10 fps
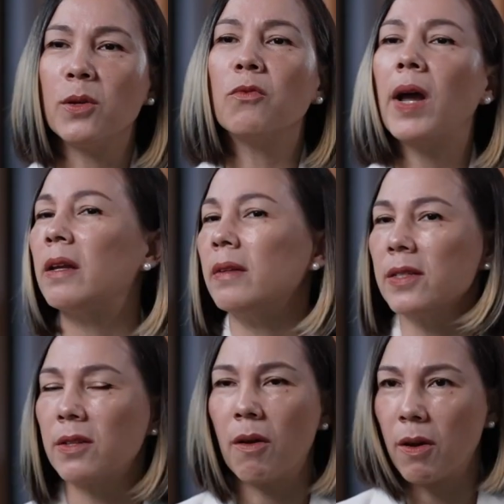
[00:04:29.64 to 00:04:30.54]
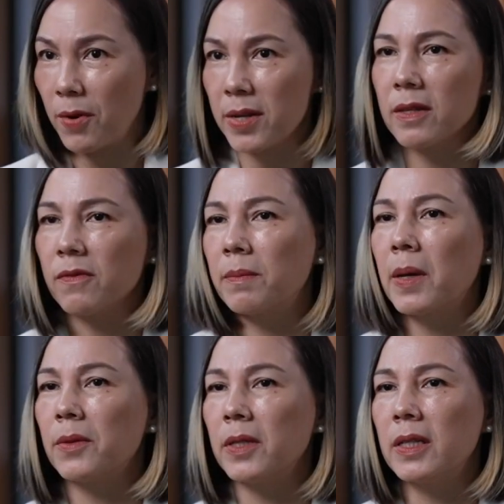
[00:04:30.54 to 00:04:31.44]
you know, violent or aggressive
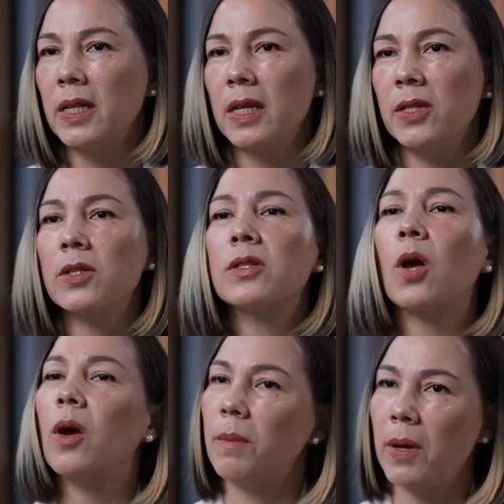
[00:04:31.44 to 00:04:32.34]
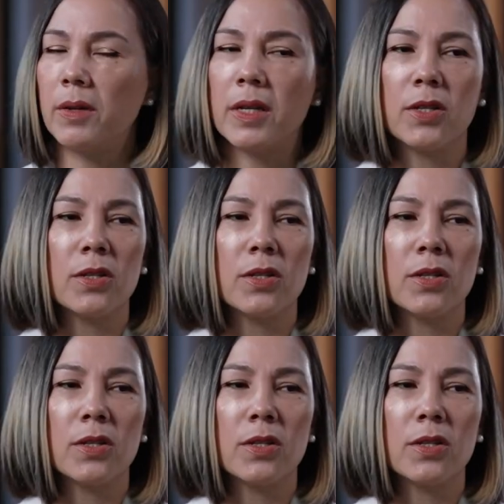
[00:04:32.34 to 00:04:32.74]
about it. Just talk about it